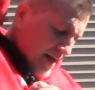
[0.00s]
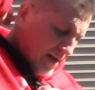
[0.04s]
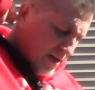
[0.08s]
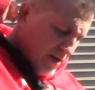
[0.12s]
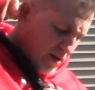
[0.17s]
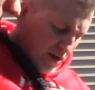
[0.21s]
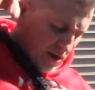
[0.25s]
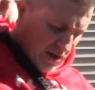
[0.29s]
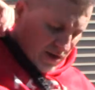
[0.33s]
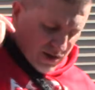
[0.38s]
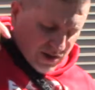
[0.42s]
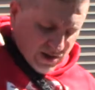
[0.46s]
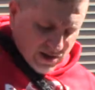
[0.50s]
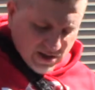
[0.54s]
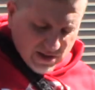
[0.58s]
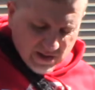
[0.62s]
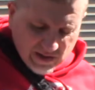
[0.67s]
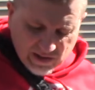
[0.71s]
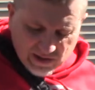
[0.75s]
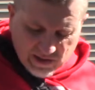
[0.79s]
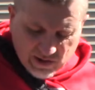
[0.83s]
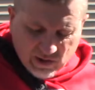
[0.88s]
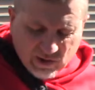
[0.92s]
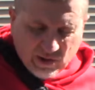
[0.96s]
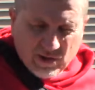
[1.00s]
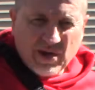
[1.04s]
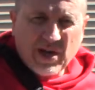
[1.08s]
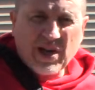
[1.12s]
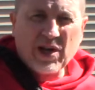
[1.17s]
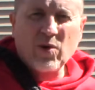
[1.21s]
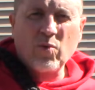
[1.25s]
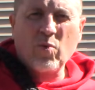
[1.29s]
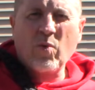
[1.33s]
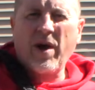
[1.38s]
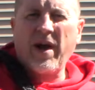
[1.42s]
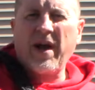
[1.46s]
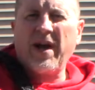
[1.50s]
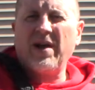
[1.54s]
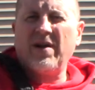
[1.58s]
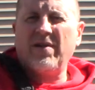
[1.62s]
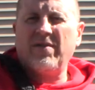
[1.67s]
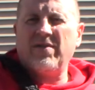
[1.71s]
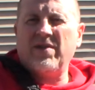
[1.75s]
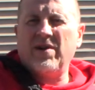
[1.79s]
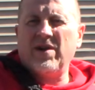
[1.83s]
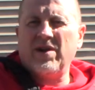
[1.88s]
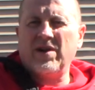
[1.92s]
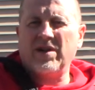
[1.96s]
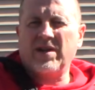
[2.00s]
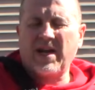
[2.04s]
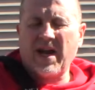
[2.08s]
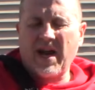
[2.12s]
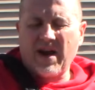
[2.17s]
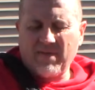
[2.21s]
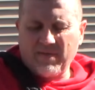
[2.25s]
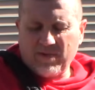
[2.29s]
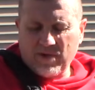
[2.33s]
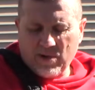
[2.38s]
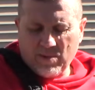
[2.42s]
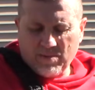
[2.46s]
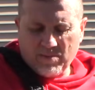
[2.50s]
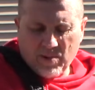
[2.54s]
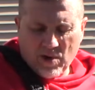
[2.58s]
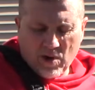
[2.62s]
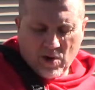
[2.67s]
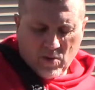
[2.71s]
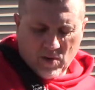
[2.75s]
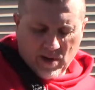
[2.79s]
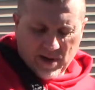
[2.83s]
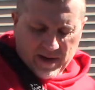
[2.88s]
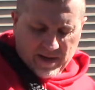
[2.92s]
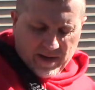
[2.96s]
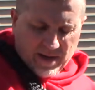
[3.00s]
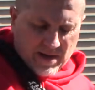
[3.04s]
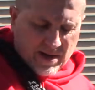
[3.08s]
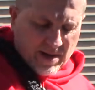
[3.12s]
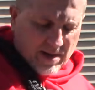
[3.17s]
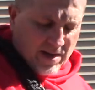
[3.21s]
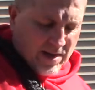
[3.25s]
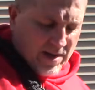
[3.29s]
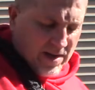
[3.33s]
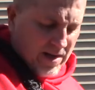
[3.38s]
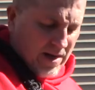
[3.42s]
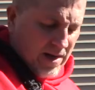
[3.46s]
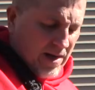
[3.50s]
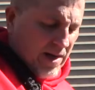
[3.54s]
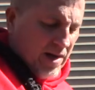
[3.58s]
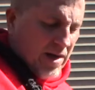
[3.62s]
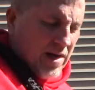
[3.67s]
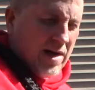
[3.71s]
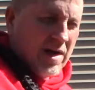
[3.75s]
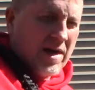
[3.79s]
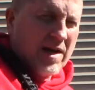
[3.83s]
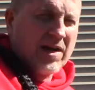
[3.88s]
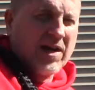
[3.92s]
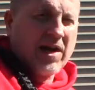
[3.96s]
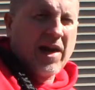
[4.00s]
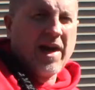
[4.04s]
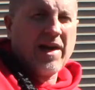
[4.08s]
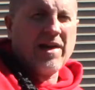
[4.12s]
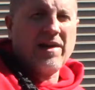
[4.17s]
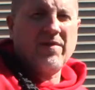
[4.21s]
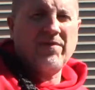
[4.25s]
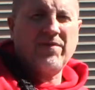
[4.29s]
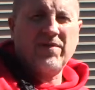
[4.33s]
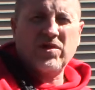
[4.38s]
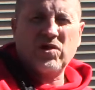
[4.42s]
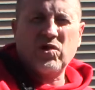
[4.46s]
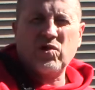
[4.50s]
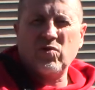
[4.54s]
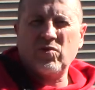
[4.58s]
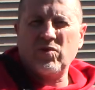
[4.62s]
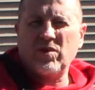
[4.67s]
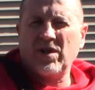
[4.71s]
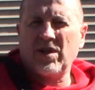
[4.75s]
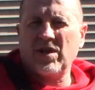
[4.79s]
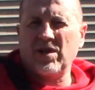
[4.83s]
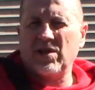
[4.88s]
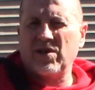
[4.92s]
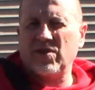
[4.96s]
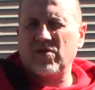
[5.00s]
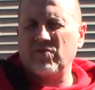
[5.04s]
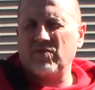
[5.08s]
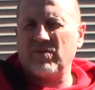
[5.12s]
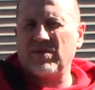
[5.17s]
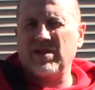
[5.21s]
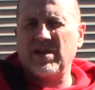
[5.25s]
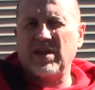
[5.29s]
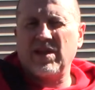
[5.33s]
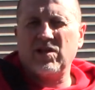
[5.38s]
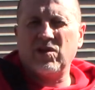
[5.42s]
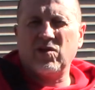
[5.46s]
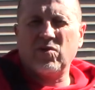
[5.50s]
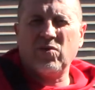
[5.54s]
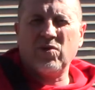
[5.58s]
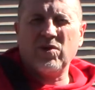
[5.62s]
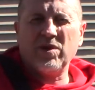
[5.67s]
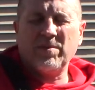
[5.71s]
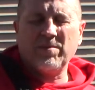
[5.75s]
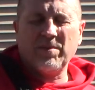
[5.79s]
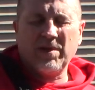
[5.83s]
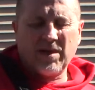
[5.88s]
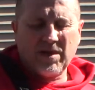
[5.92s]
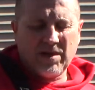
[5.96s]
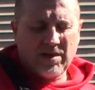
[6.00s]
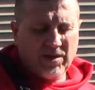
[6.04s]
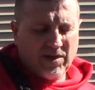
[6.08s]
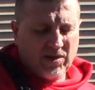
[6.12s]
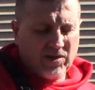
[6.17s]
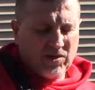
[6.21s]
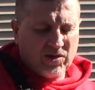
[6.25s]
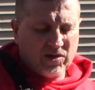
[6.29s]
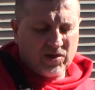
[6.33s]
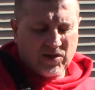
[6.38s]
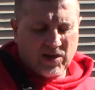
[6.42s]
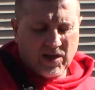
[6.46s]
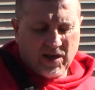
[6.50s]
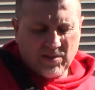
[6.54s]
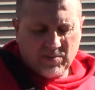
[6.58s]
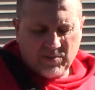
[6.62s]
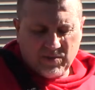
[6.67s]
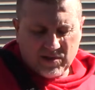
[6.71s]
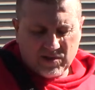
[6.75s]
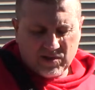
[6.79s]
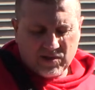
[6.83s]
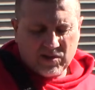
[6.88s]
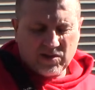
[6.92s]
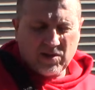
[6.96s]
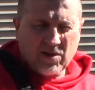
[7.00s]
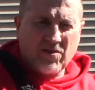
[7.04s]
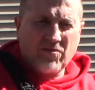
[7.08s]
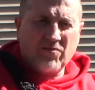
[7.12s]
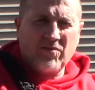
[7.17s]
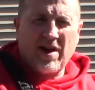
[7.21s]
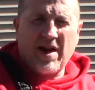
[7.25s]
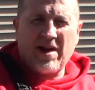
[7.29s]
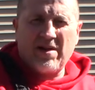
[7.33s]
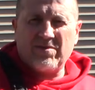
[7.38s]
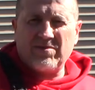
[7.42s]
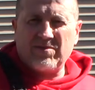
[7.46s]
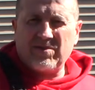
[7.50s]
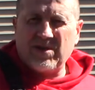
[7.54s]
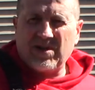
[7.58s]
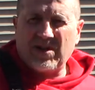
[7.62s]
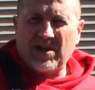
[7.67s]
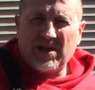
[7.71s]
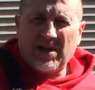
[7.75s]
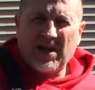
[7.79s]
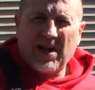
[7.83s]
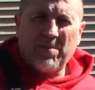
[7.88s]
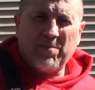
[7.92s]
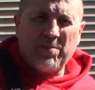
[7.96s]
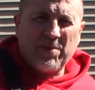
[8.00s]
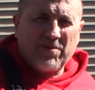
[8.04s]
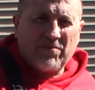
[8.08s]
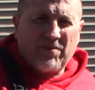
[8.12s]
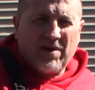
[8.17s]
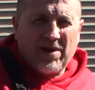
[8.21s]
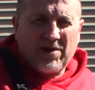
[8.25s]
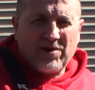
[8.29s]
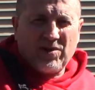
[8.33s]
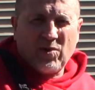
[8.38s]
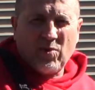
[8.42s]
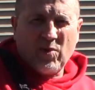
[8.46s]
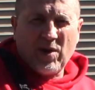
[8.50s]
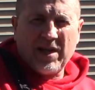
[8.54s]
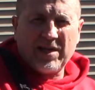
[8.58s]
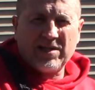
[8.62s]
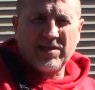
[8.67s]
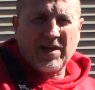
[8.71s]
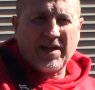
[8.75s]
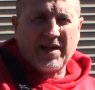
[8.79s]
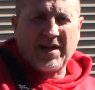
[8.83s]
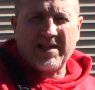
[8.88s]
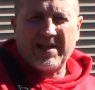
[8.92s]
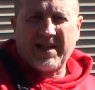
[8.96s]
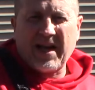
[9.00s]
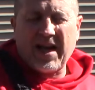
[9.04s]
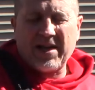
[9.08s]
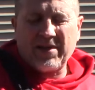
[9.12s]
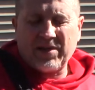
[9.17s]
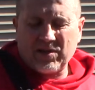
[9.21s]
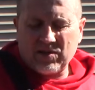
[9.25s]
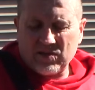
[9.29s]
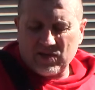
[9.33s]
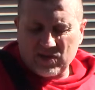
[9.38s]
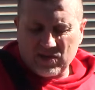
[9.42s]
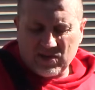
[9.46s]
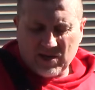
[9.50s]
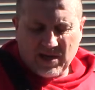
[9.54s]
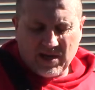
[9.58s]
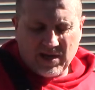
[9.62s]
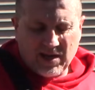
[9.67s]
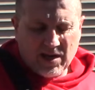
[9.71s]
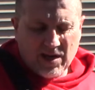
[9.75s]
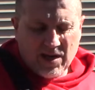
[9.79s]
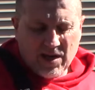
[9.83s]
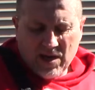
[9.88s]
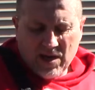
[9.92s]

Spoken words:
Just a unique way of carrying your bow in. Again, if you're shooting in a 3D tournament, you just keep this around. You can keep it around your waist like a tactical sling.